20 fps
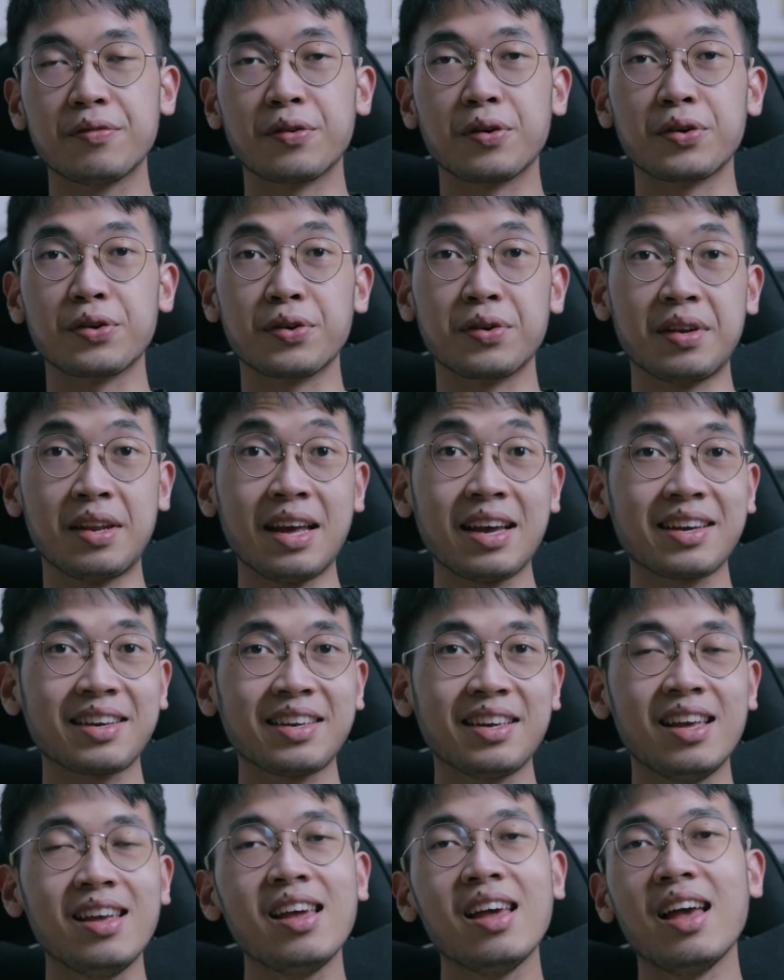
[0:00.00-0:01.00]
for your
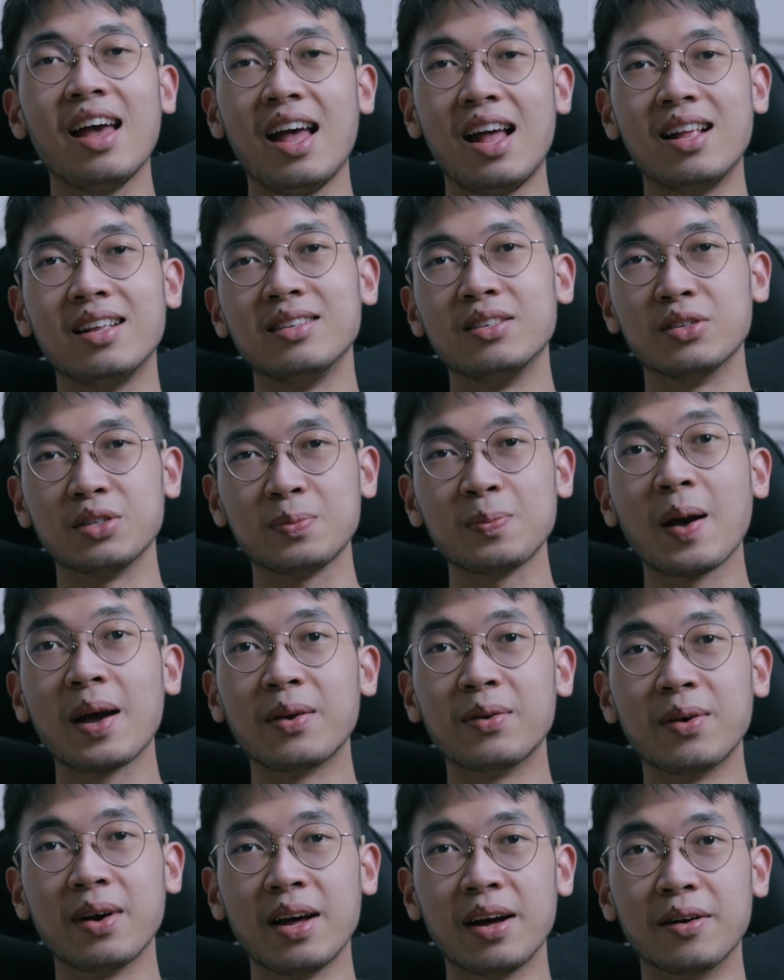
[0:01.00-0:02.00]
neck and your
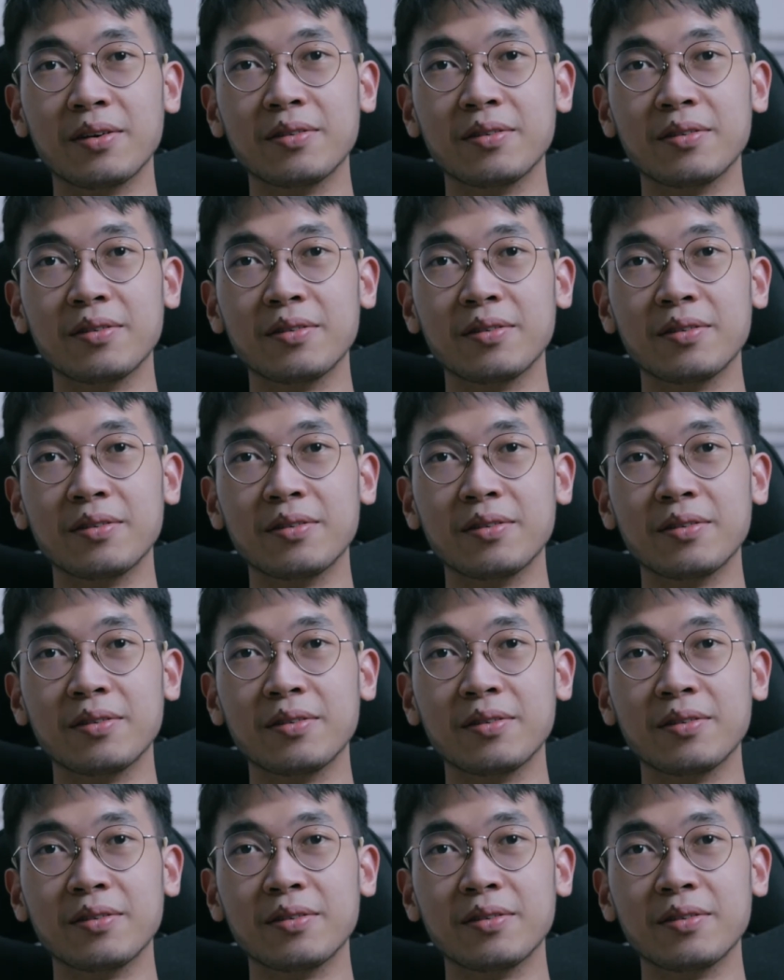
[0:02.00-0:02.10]
spinal